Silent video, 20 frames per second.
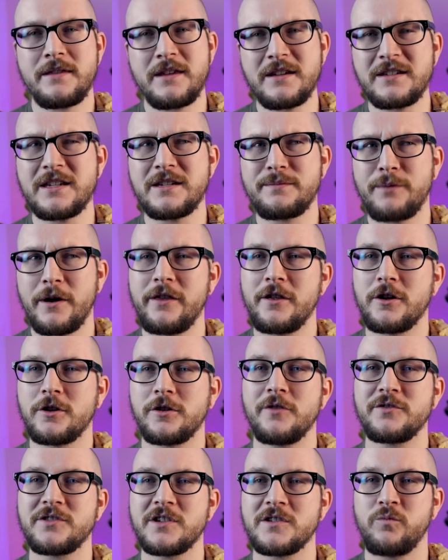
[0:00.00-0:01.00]
This is probably the
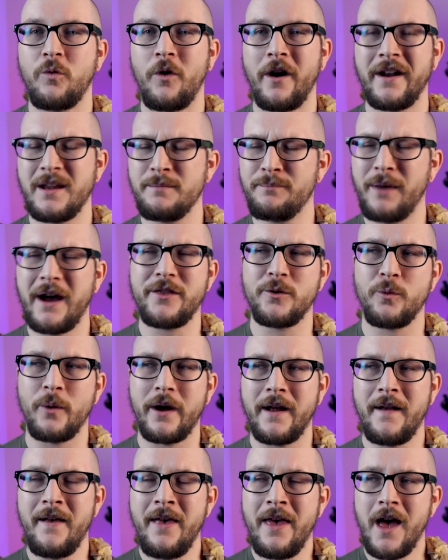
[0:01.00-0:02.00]
closest one. And by the
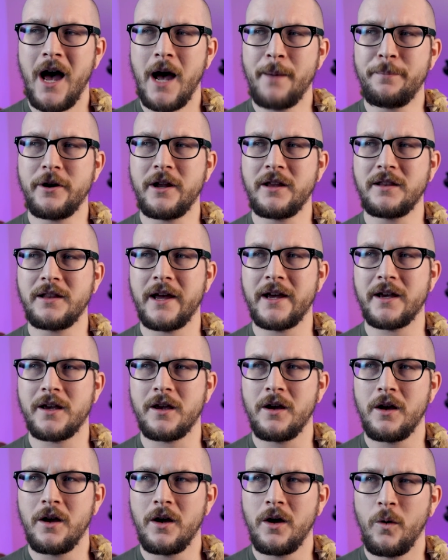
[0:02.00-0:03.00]
way, I put in
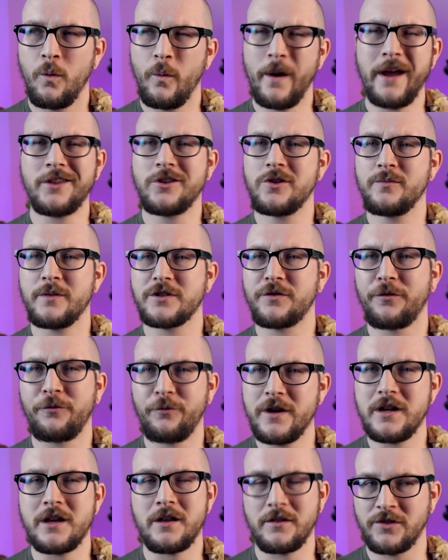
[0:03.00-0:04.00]
like way too much
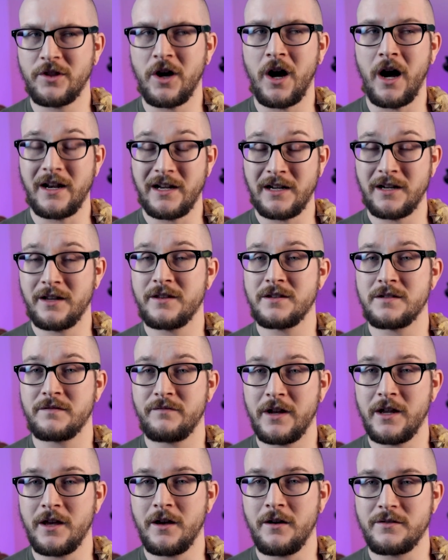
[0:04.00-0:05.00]
freaking thought into this
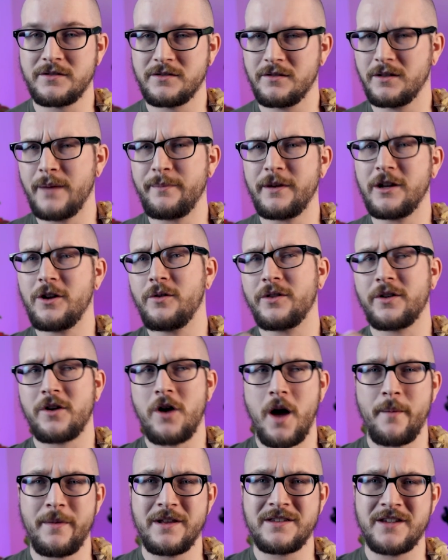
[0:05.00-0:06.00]
video. So let me know in the
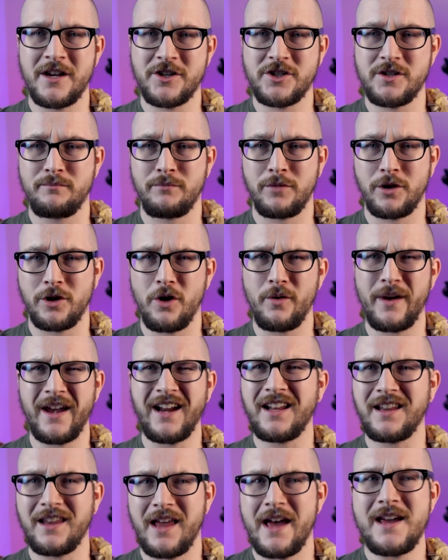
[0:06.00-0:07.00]
comment section below.
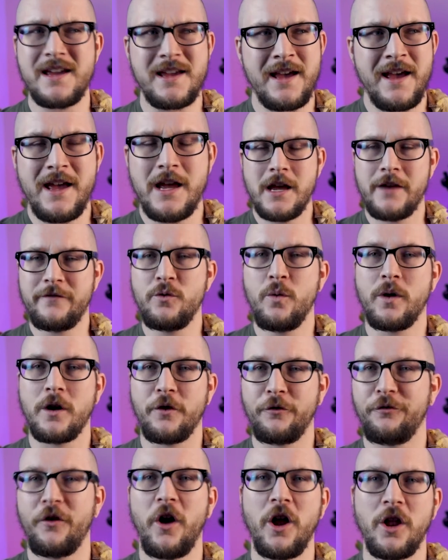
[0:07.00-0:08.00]
Hit a like if you want
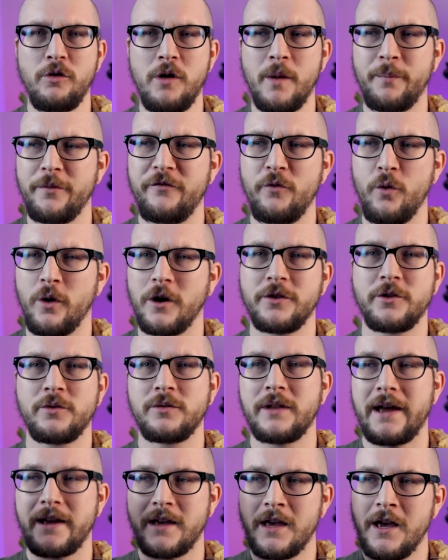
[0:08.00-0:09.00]
to follow up, if you want to do
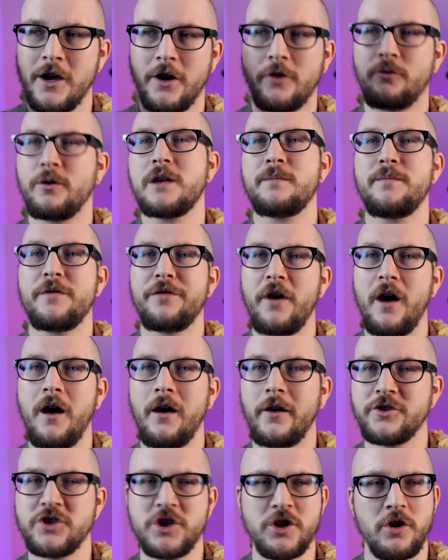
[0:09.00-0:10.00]
like Greek
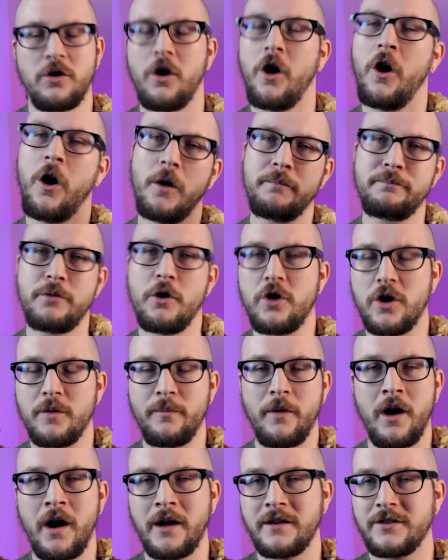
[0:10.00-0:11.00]
mythology or all
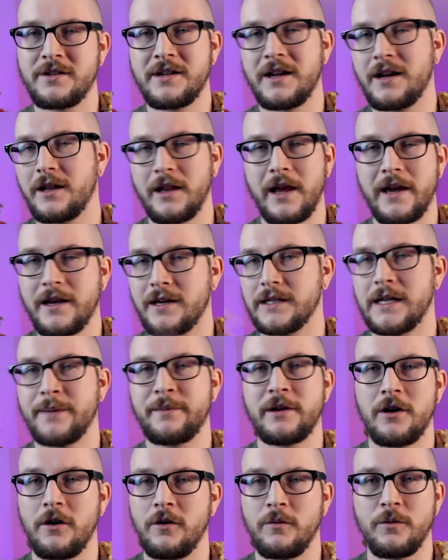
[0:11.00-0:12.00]
Pokemon. Just hit a like and let
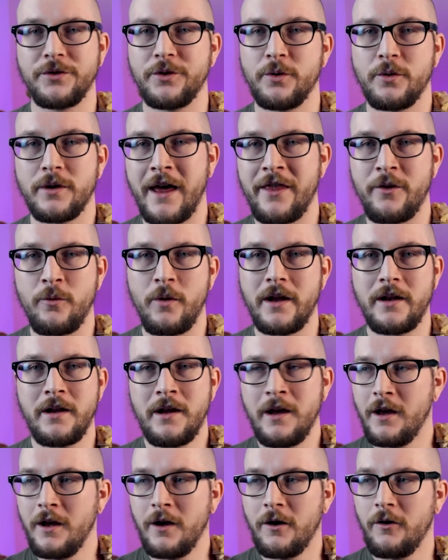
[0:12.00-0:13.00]
me know and we'll do another one,
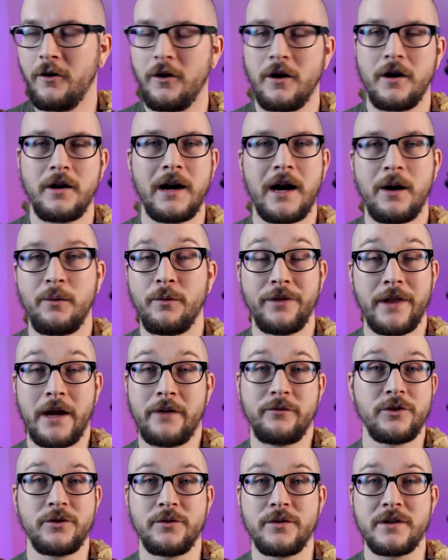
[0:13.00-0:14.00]
or we'll
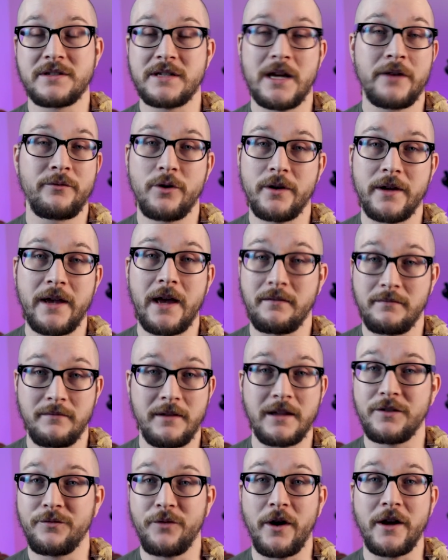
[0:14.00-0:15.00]
never do this ever again.
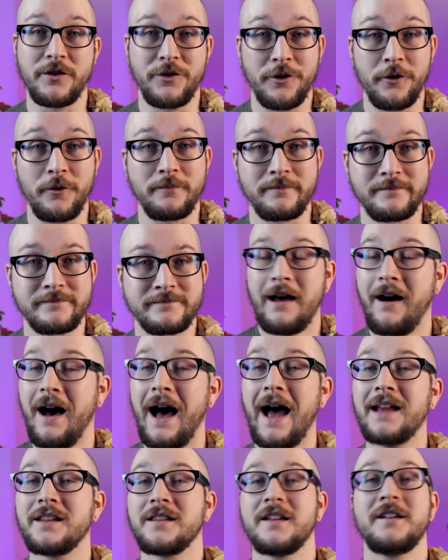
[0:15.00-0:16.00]
That's fine too. Now,
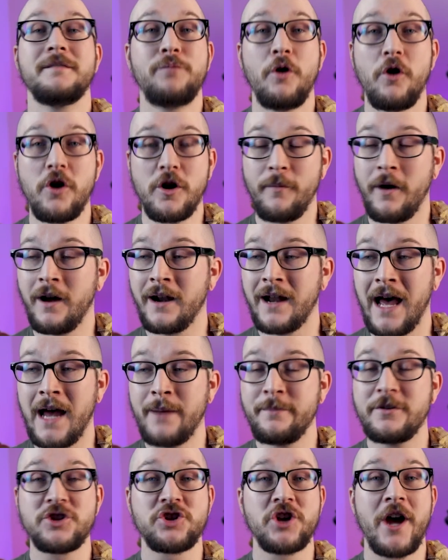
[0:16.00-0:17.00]
I love Pokemon.
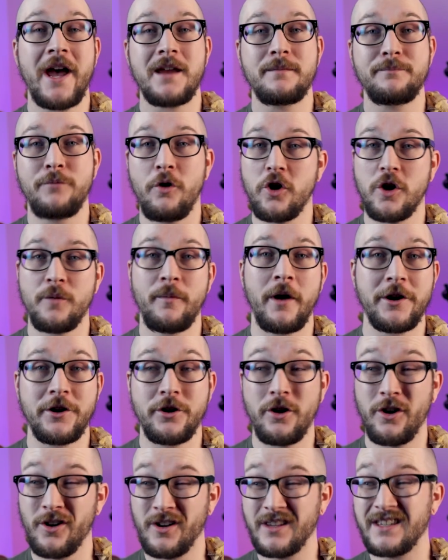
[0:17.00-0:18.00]
I'm a giant
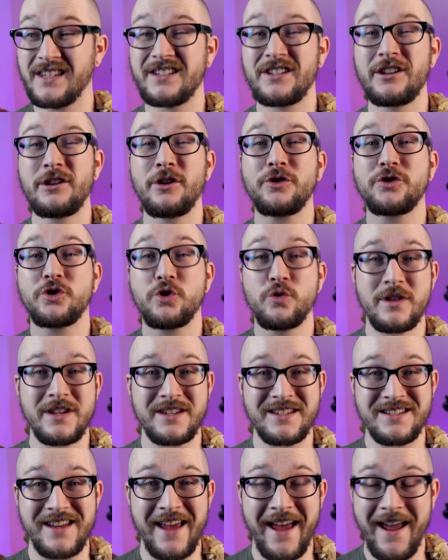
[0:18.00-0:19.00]
Pokemon nerd still to
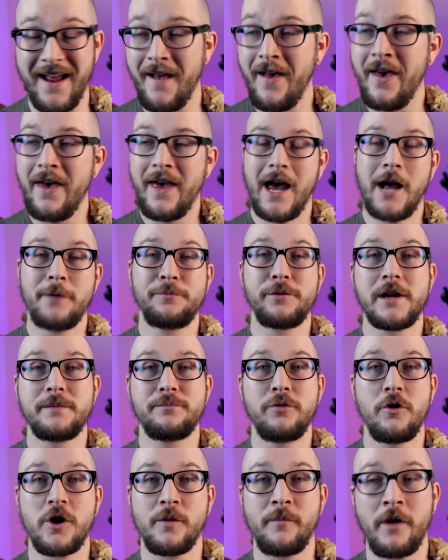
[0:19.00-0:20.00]
this day. I played
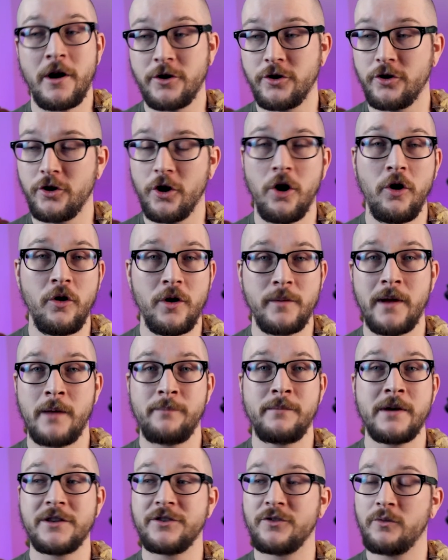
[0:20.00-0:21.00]
Pokemon Go in my
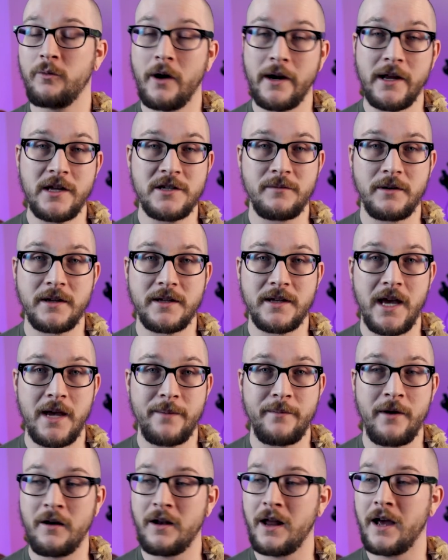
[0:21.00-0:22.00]
mid-20s when it
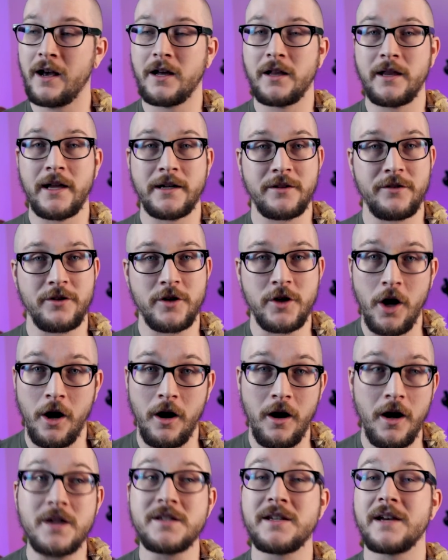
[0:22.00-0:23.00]
came out. I collected the
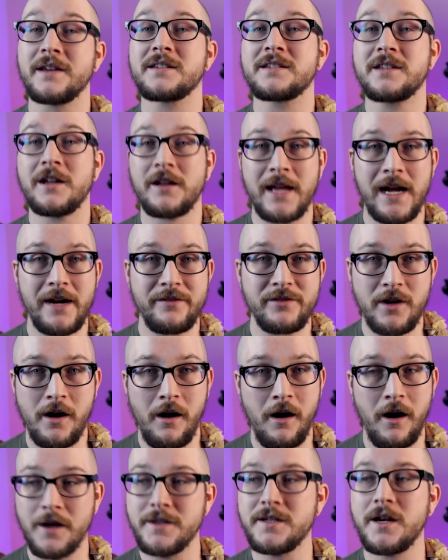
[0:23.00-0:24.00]
cards. I still have the
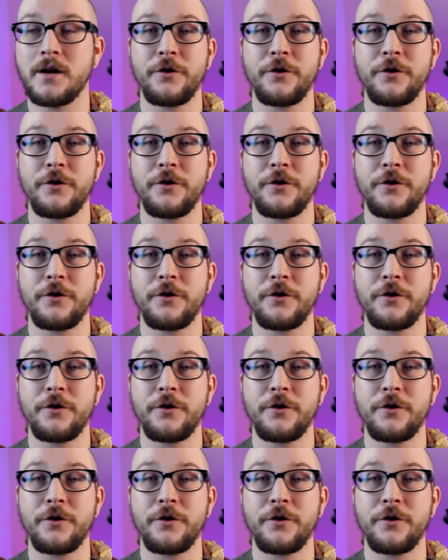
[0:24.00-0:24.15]
cards.